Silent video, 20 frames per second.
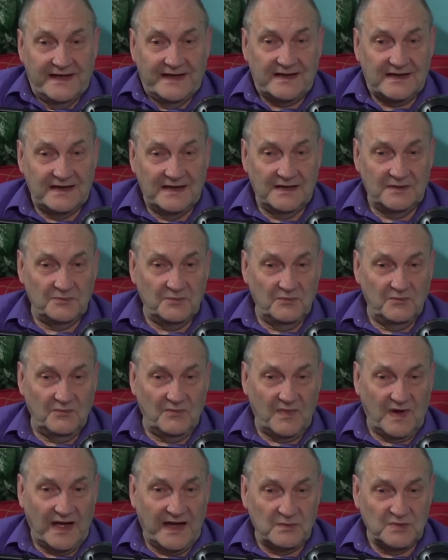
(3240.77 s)
like i
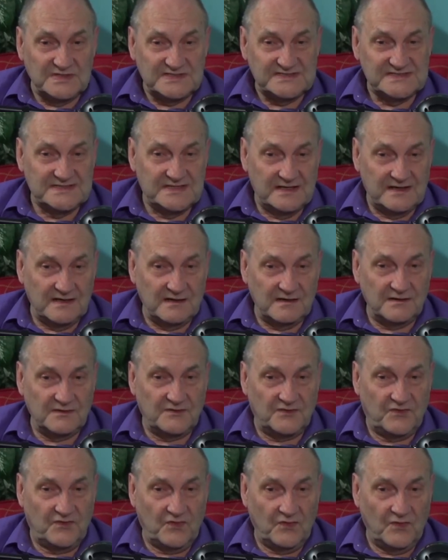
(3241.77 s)
i was
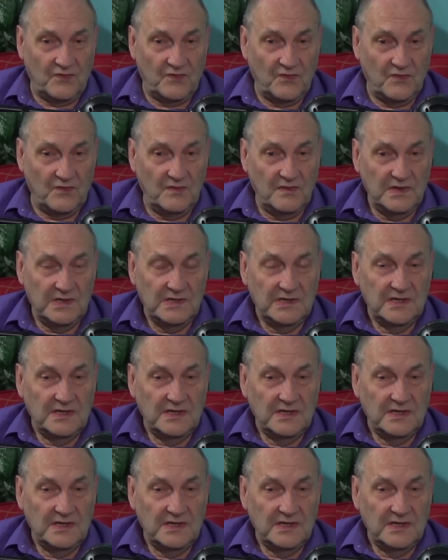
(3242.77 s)
there to